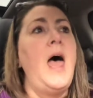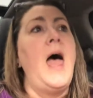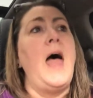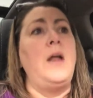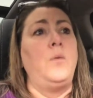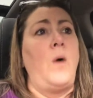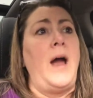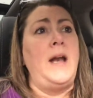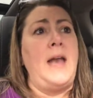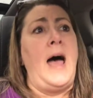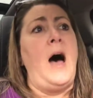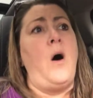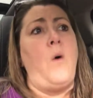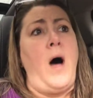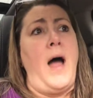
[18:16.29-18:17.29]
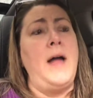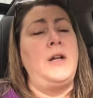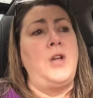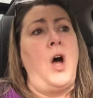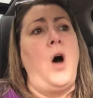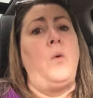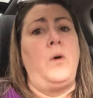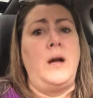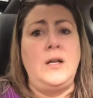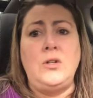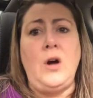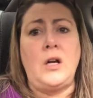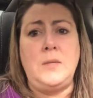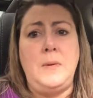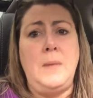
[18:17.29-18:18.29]
And right now, I know when I
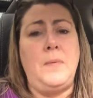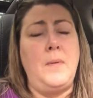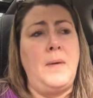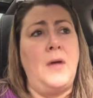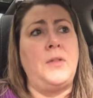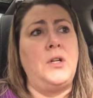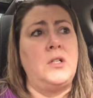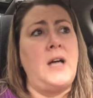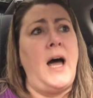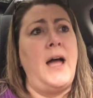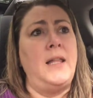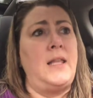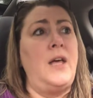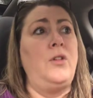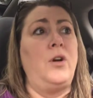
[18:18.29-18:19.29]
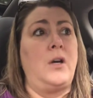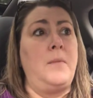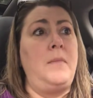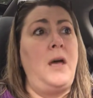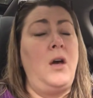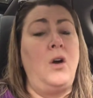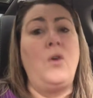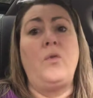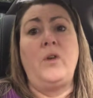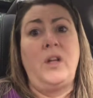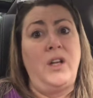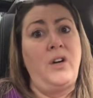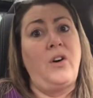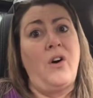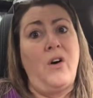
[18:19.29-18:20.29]
talk to people about their diet, they look at me and go,
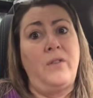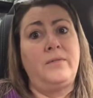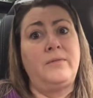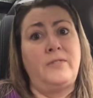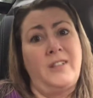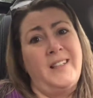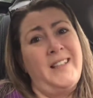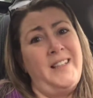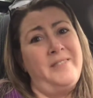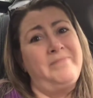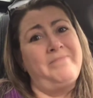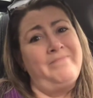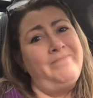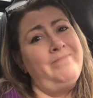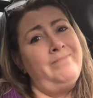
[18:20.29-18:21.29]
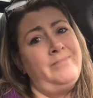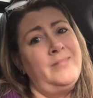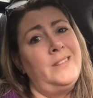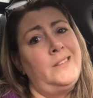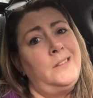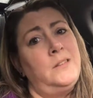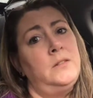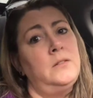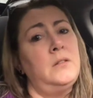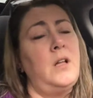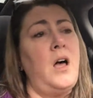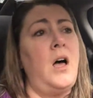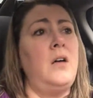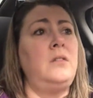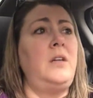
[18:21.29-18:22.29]
really, girl? Really?
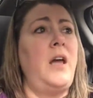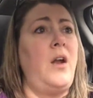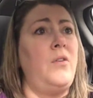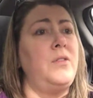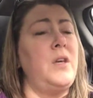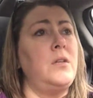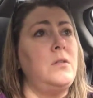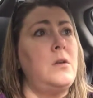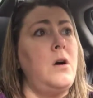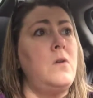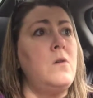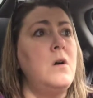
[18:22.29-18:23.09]
Nah, yeah, I don't think so.